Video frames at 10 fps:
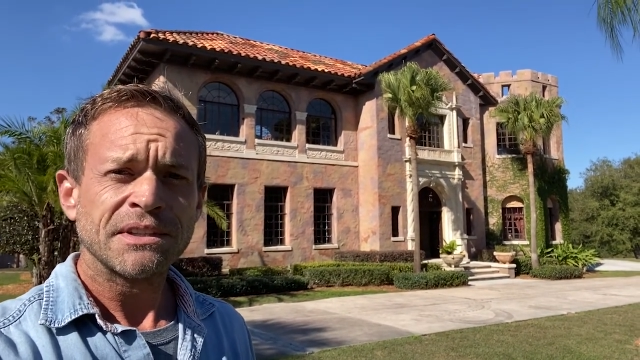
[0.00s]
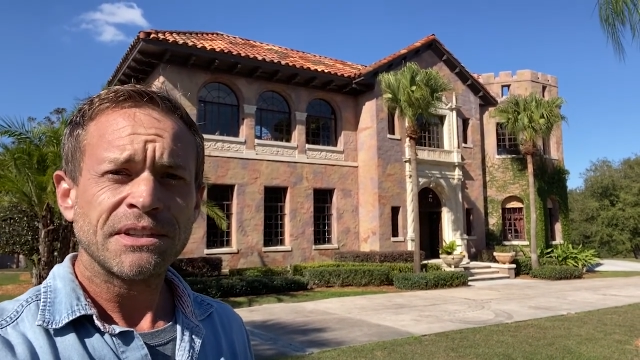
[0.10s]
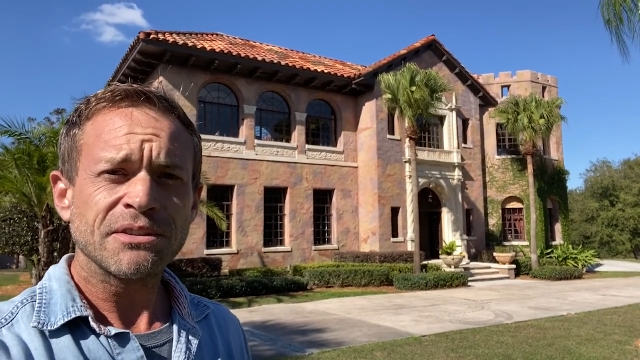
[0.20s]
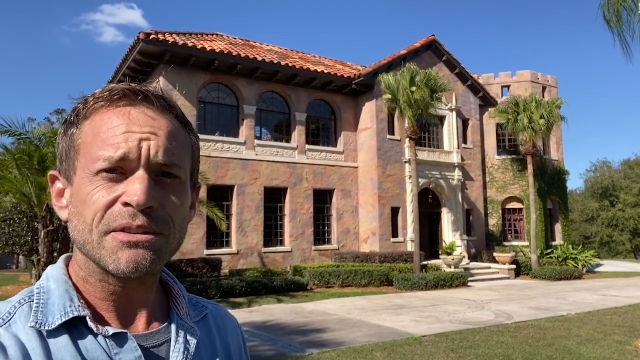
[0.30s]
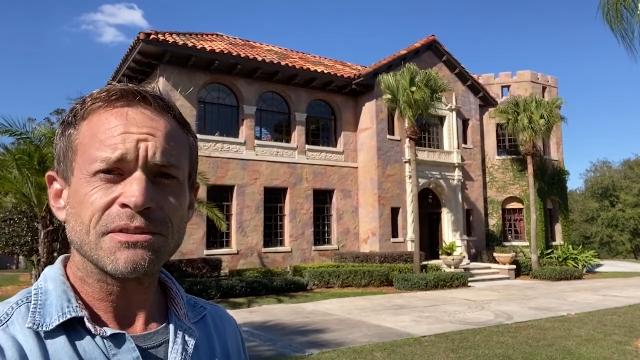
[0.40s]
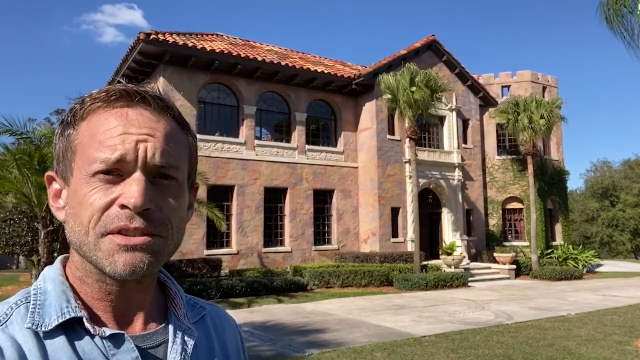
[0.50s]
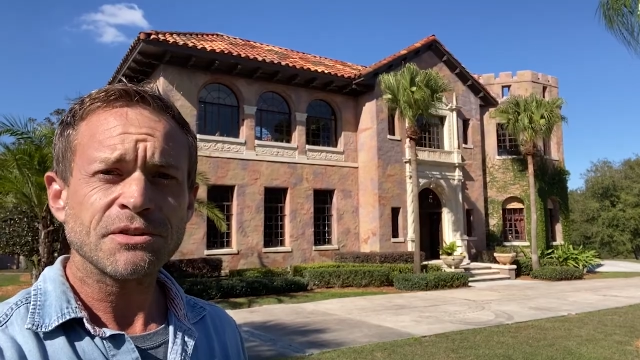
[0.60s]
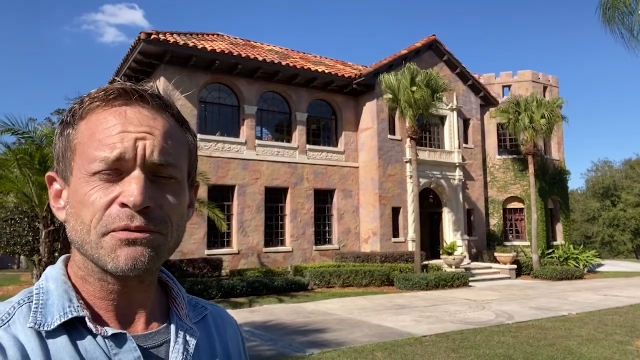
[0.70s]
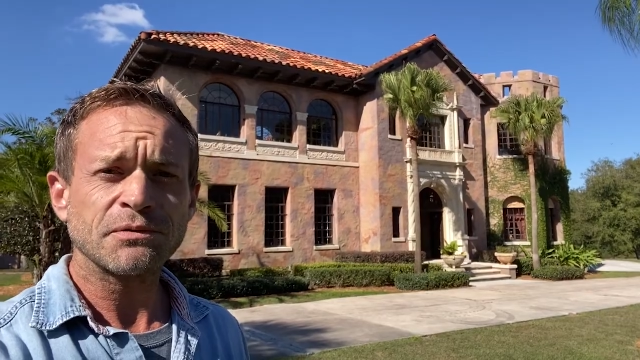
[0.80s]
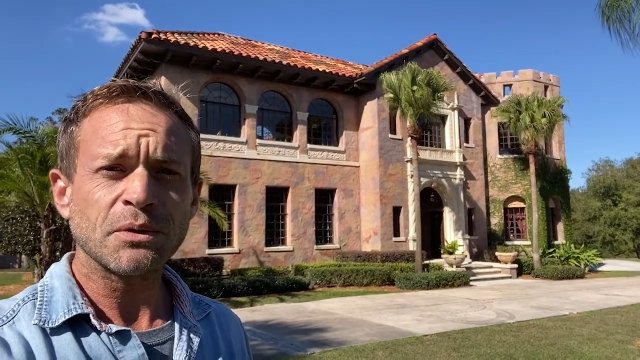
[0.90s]
here in
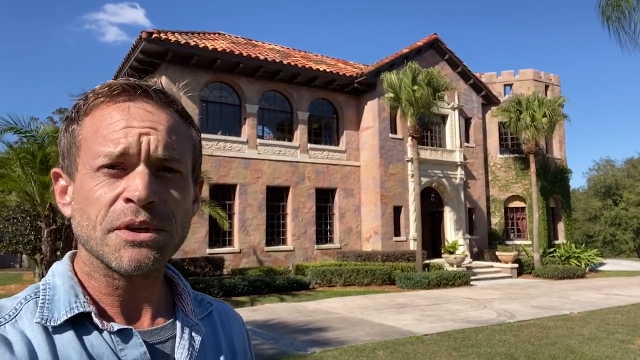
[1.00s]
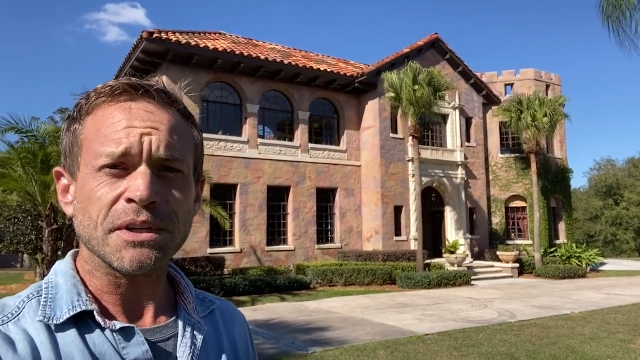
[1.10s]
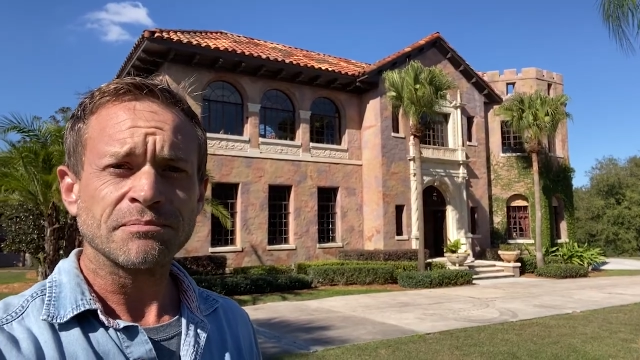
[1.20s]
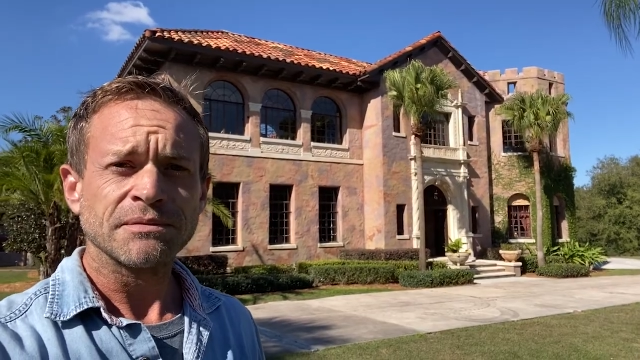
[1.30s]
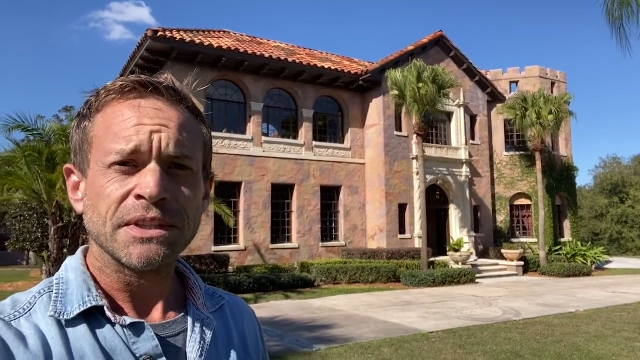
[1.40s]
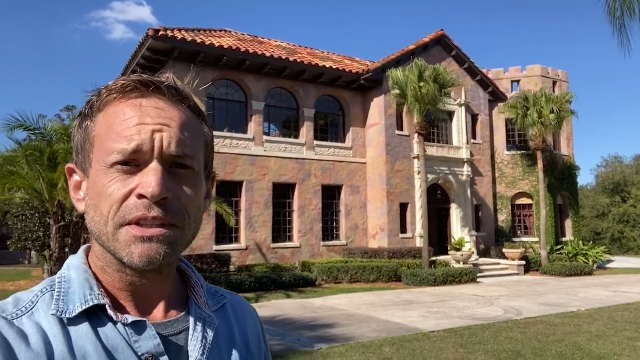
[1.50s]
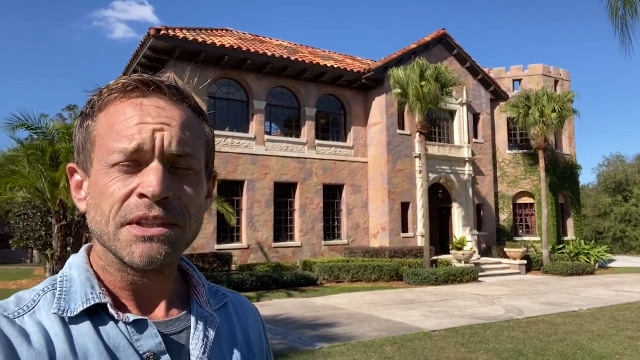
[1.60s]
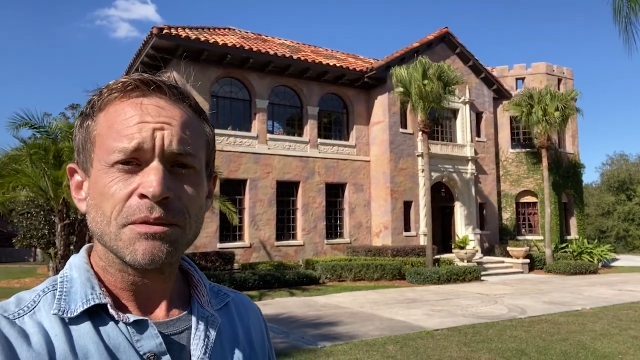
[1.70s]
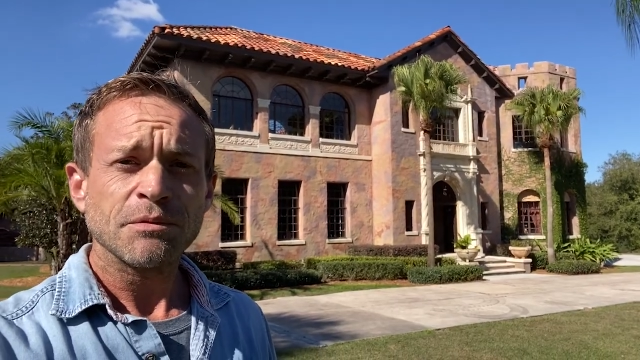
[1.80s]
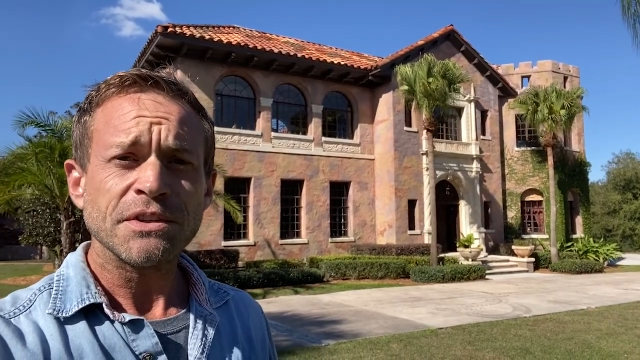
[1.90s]
Central Florida.
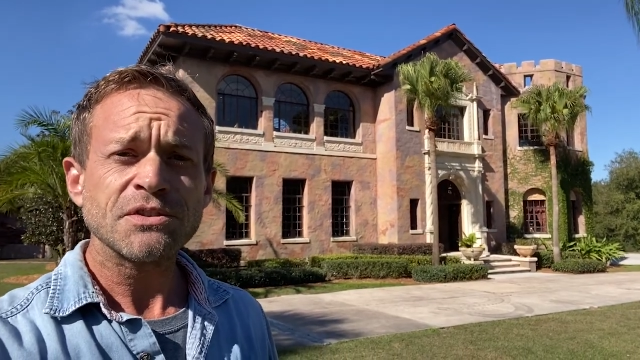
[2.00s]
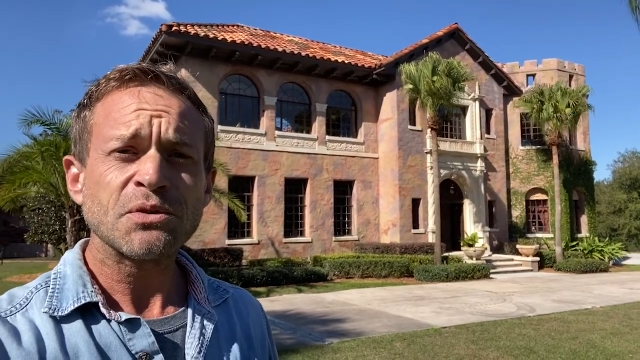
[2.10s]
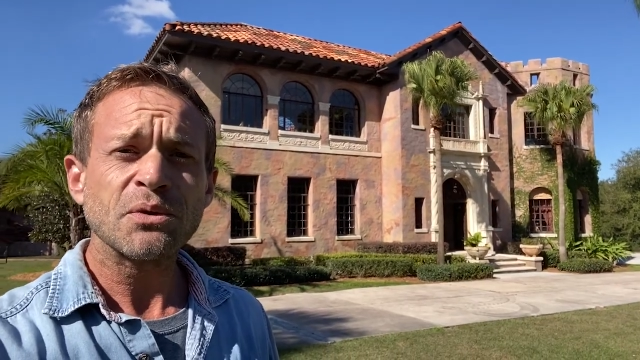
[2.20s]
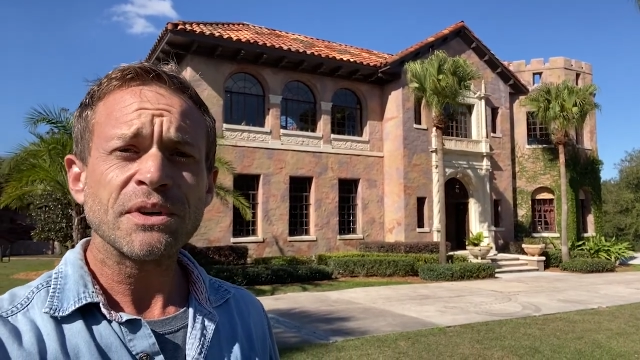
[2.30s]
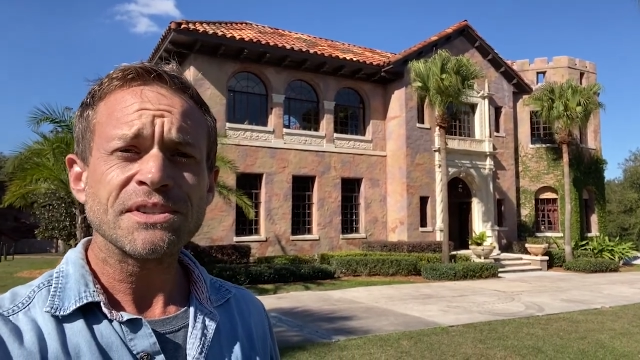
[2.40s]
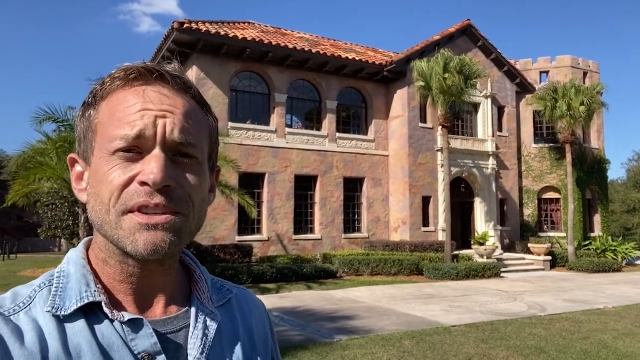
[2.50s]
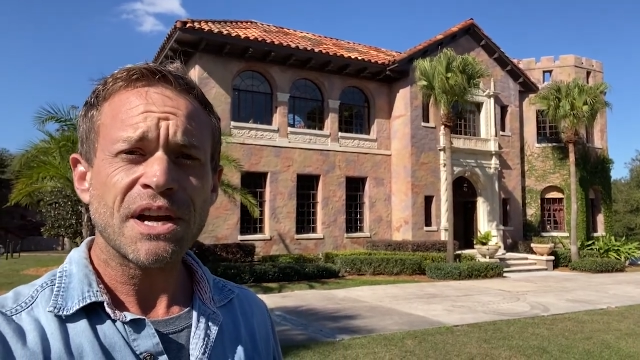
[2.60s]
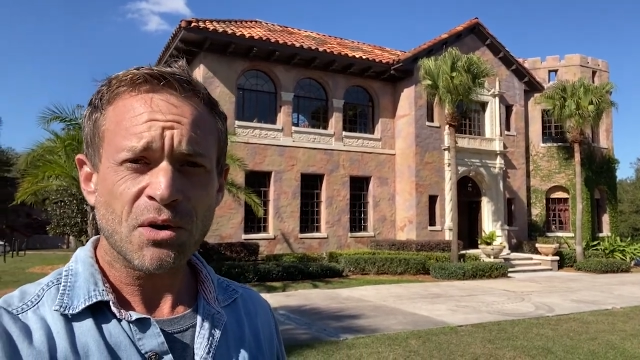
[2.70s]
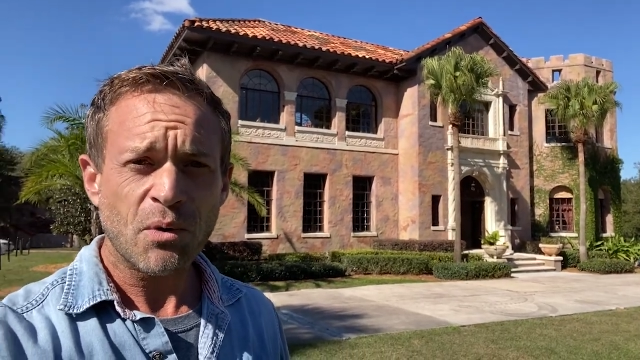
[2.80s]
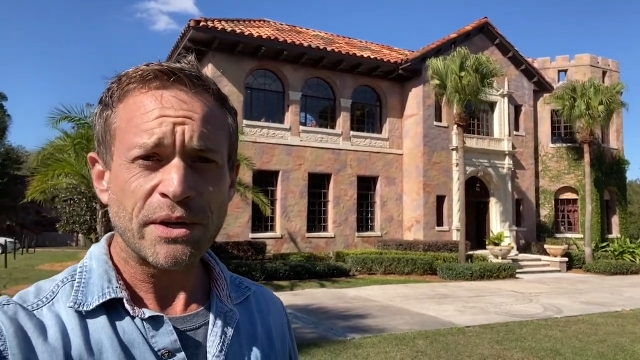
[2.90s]
But this tour is
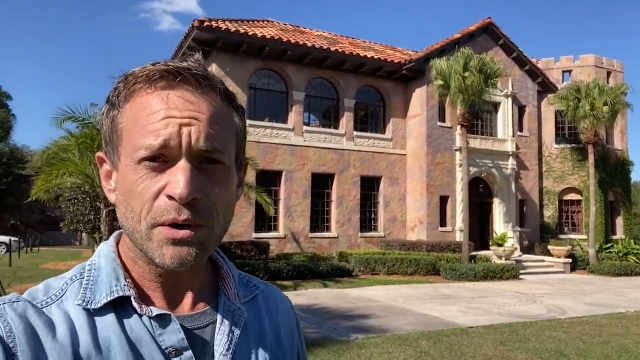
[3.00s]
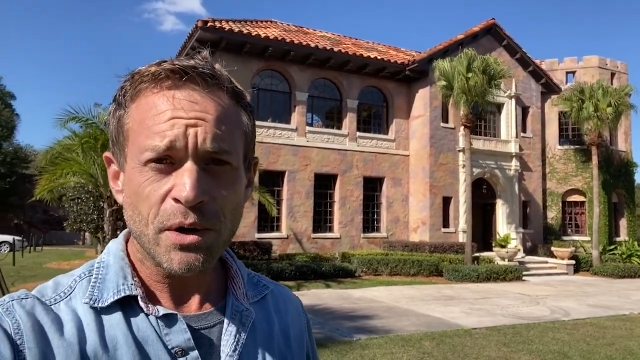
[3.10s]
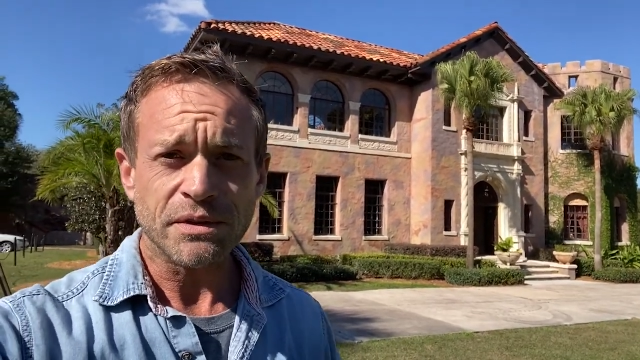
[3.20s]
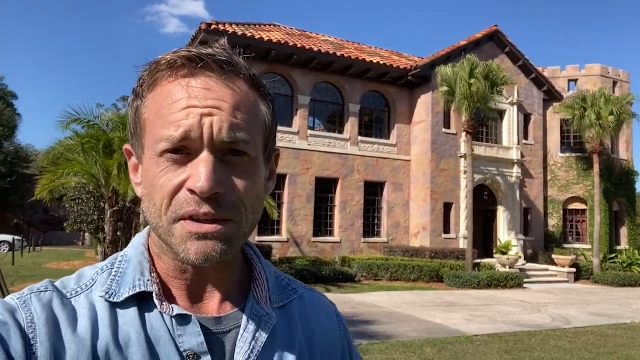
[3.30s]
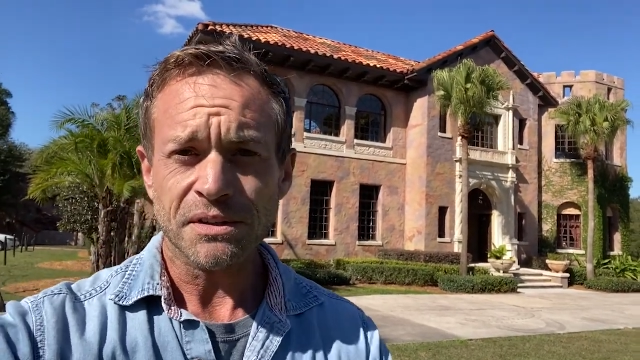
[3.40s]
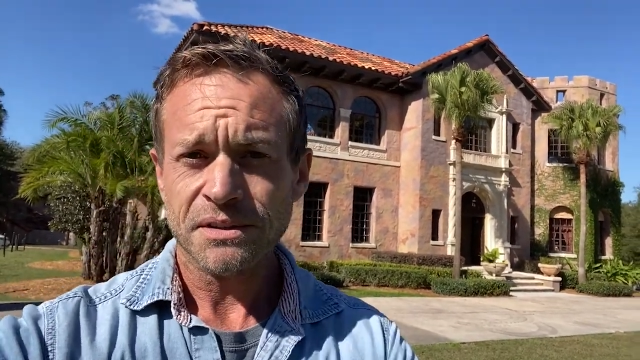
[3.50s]
not quite over.